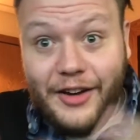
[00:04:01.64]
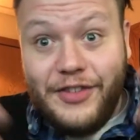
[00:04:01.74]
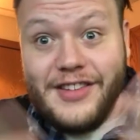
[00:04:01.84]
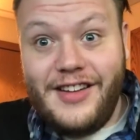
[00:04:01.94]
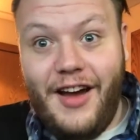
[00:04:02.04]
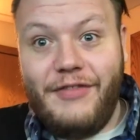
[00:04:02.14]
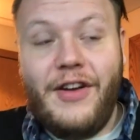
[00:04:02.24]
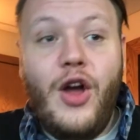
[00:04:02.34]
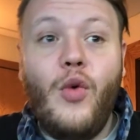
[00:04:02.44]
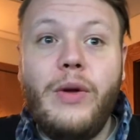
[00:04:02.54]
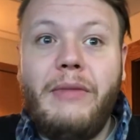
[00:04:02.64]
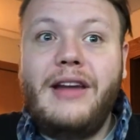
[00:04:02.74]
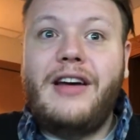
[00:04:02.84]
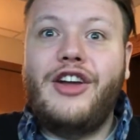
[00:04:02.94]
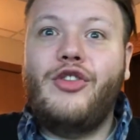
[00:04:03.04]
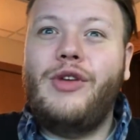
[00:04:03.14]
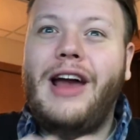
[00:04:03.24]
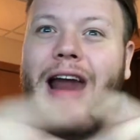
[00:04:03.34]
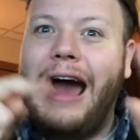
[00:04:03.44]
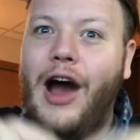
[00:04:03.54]
of stuff. We might not agree
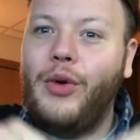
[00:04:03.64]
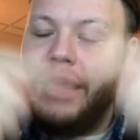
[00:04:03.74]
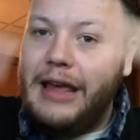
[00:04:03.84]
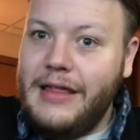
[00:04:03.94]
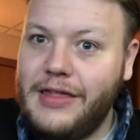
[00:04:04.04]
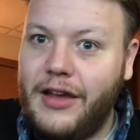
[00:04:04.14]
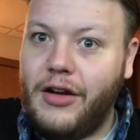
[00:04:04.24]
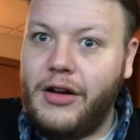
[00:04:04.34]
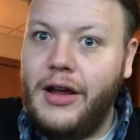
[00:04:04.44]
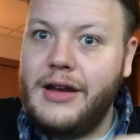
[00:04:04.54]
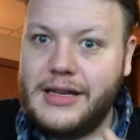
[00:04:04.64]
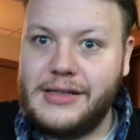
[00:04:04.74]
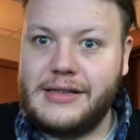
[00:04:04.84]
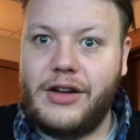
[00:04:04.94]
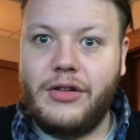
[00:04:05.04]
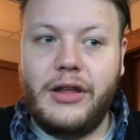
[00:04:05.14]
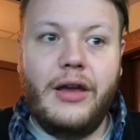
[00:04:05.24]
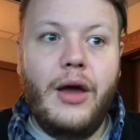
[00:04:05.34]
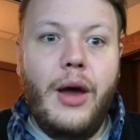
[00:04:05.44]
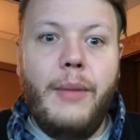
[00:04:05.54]
on how to get there
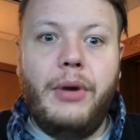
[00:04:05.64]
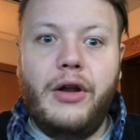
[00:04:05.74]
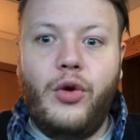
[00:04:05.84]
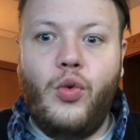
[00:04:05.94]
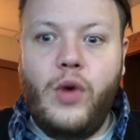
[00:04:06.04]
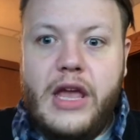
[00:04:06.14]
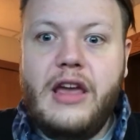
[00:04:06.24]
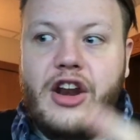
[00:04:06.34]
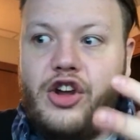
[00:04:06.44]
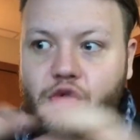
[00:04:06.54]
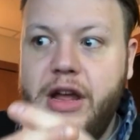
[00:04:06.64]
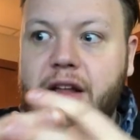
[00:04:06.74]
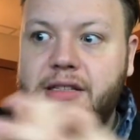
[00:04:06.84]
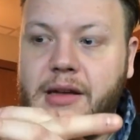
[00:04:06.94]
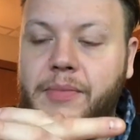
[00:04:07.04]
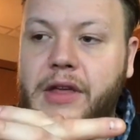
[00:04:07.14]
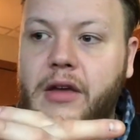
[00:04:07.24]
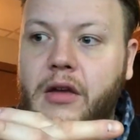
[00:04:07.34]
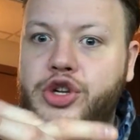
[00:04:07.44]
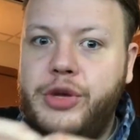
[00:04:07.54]
necessarily, but we can agree on
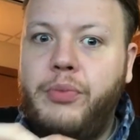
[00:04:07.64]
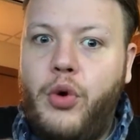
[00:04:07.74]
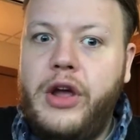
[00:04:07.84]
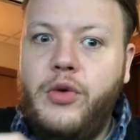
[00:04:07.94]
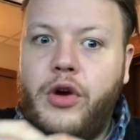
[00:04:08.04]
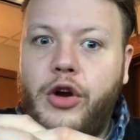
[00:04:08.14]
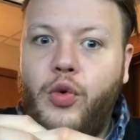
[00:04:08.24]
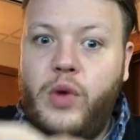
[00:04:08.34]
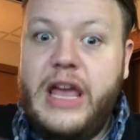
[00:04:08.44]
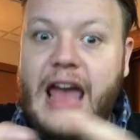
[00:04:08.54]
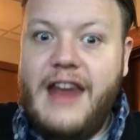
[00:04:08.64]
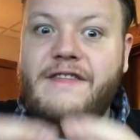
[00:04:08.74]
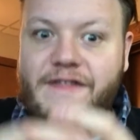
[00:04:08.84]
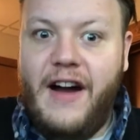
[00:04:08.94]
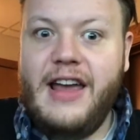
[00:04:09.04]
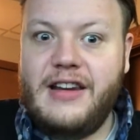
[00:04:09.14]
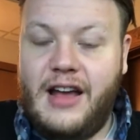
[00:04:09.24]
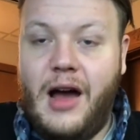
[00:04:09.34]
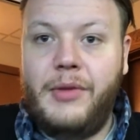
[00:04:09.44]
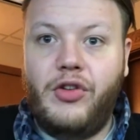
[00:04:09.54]
something to the point where we can find
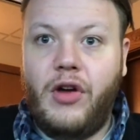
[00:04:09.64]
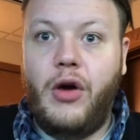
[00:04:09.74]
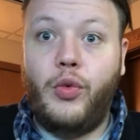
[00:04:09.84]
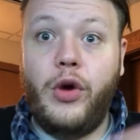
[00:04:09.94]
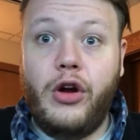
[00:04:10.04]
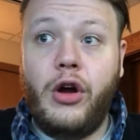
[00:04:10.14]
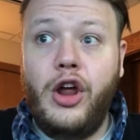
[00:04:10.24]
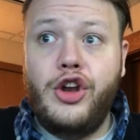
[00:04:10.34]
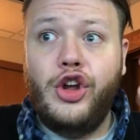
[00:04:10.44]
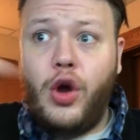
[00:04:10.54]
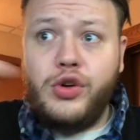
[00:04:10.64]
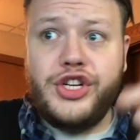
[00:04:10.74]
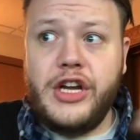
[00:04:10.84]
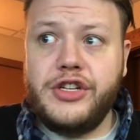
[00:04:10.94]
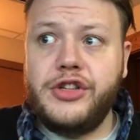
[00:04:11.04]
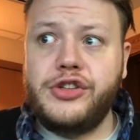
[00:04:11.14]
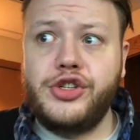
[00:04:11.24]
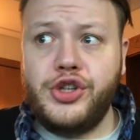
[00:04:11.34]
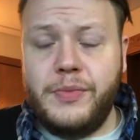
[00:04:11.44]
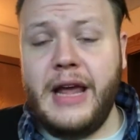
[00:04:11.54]
common ground, where negotiations
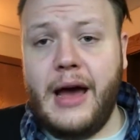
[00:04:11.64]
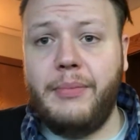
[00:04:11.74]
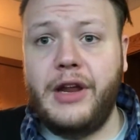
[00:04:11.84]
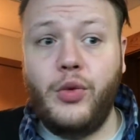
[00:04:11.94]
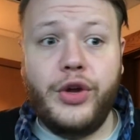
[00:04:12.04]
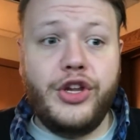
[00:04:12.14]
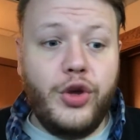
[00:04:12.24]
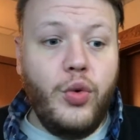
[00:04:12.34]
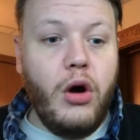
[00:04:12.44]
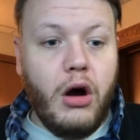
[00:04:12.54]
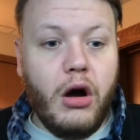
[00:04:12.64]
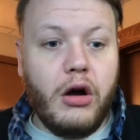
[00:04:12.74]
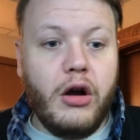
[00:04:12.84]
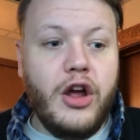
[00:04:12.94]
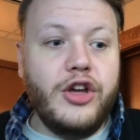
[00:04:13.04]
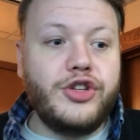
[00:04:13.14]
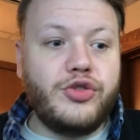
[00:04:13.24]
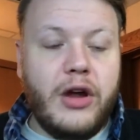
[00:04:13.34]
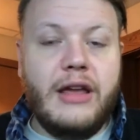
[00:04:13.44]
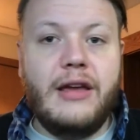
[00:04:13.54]
should be happening. When you are
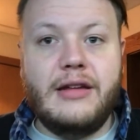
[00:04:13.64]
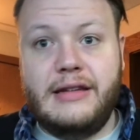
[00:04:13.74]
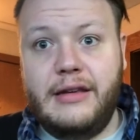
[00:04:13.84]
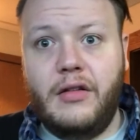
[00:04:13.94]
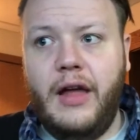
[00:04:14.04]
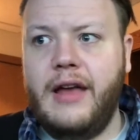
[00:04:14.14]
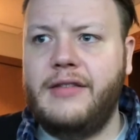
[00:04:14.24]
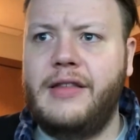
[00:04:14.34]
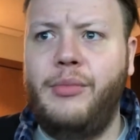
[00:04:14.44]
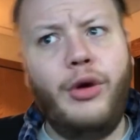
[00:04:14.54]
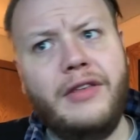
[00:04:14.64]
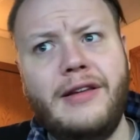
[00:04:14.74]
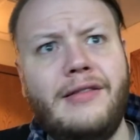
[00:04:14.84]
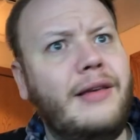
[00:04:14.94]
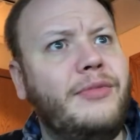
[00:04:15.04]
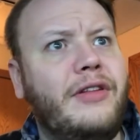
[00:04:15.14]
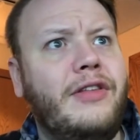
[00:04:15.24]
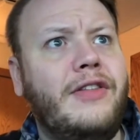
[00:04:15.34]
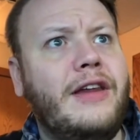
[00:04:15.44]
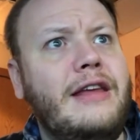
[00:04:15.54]
striking a deal, as the president seems to
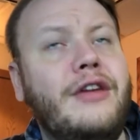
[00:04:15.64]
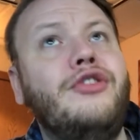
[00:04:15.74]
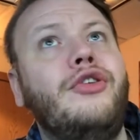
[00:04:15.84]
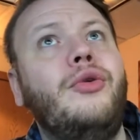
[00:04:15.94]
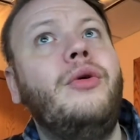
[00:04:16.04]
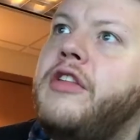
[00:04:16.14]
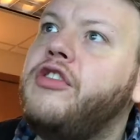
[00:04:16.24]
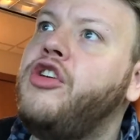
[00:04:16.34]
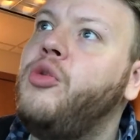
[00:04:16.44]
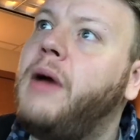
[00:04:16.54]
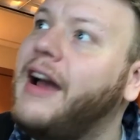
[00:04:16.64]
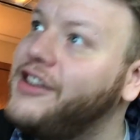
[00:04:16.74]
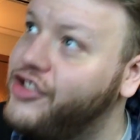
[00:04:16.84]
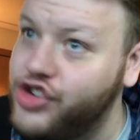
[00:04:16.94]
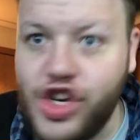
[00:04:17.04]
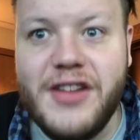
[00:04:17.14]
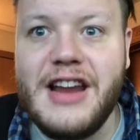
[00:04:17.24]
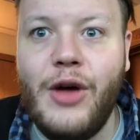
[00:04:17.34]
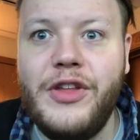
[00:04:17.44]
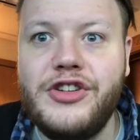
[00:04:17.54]
think that he can do, let's cue back to the
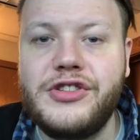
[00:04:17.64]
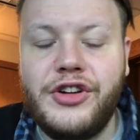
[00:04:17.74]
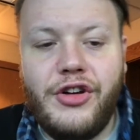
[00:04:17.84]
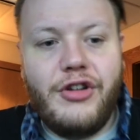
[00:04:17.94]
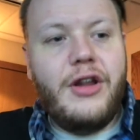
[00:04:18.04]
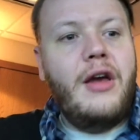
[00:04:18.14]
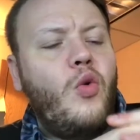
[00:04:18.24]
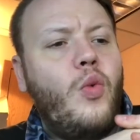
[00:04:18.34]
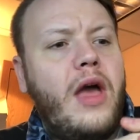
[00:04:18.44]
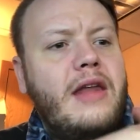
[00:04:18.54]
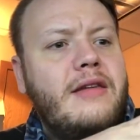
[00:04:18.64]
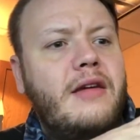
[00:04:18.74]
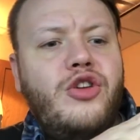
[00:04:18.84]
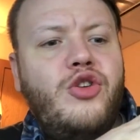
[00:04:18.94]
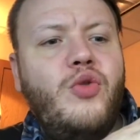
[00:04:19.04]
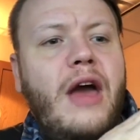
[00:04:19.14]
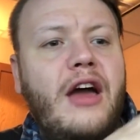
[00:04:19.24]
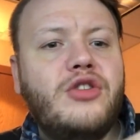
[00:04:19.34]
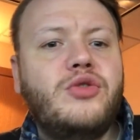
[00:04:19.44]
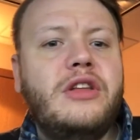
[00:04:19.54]
shutdown that just occurred. When you
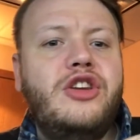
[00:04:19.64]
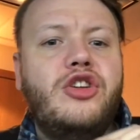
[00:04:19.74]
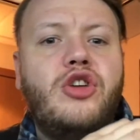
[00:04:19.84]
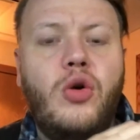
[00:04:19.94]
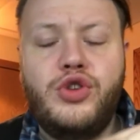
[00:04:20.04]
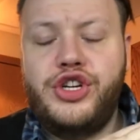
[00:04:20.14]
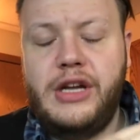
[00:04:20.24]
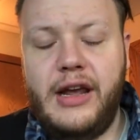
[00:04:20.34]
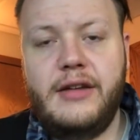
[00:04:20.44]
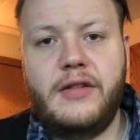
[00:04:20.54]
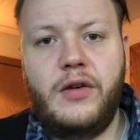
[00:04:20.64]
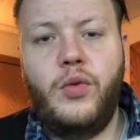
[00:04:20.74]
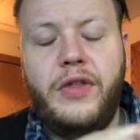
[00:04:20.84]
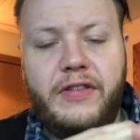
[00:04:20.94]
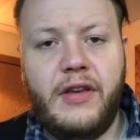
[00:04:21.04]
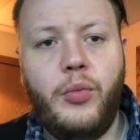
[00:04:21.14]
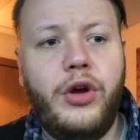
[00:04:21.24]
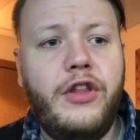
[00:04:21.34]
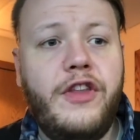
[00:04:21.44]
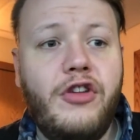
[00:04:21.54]
actually negotiate with
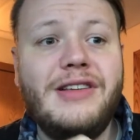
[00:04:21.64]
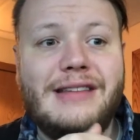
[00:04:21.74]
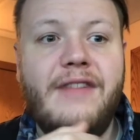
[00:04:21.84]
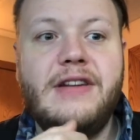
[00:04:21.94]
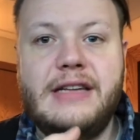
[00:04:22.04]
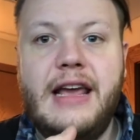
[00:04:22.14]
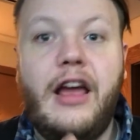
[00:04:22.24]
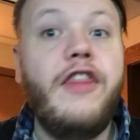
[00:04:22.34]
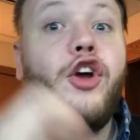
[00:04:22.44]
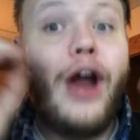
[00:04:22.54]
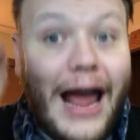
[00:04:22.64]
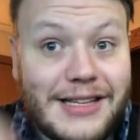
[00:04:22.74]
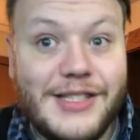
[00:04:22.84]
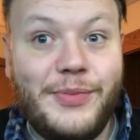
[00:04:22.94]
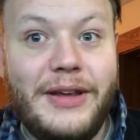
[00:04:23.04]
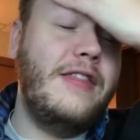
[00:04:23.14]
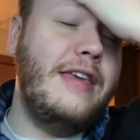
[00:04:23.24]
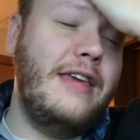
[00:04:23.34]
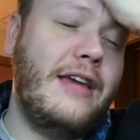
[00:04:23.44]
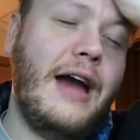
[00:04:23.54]
someone, there is give and take. There has to be.
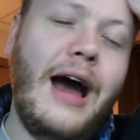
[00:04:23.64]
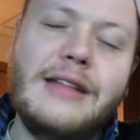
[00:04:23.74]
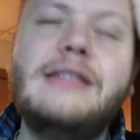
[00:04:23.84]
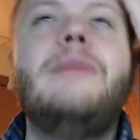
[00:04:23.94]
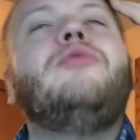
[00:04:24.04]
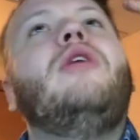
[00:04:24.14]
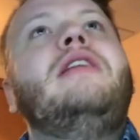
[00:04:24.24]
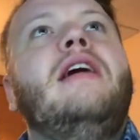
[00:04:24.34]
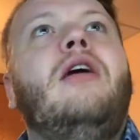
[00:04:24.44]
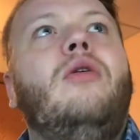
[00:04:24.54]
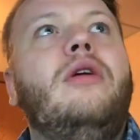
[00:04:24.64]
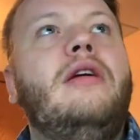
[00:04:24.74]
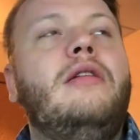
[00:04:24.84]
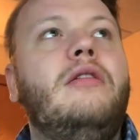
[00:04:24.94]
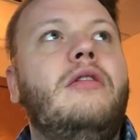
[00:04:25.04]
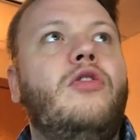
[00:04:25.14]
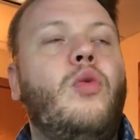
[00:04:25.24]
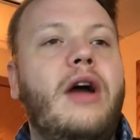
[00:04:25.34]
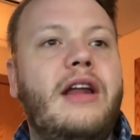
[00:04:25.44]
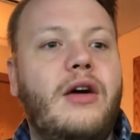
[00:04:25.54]
The concept right now in the
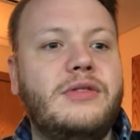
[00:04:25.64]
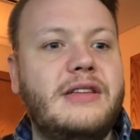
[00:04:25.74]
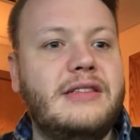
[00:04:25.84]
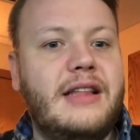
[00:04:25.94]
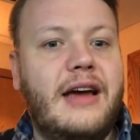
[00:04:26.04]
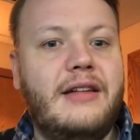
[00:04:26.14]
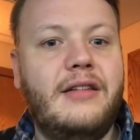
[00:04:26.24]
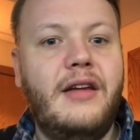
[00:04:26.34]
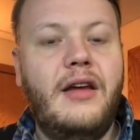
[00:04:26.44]
White House is that